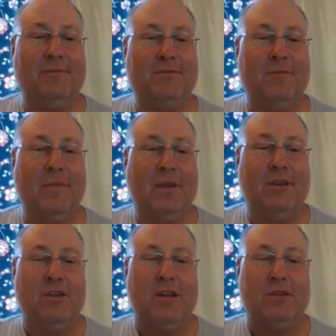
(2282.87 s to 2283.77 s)
Just
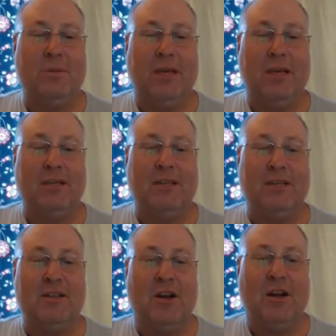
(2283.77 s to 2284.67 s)
because the star
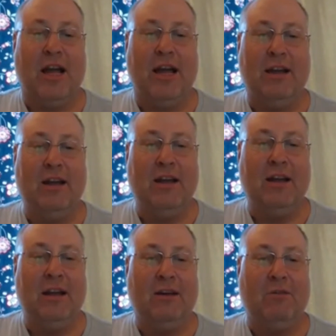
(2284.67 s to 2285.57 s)
guy was
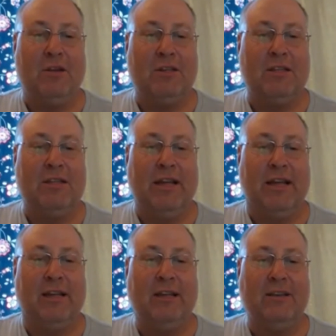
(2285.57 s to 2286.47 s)
a dick to
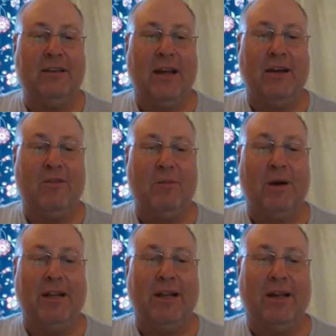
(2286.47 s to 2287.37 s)
everybody
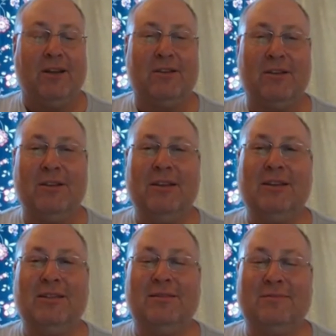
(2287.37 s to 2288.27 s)
else.
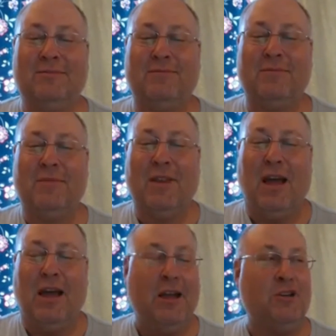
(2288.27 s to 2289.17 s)
I hate you
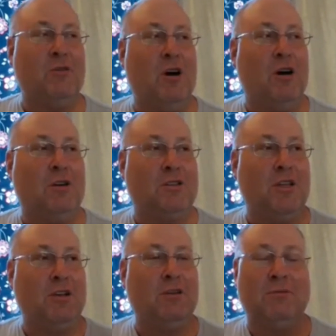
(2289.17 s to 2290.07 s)
all. Yeah. See
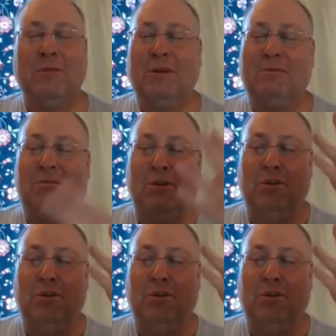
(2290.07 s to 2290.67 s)
you.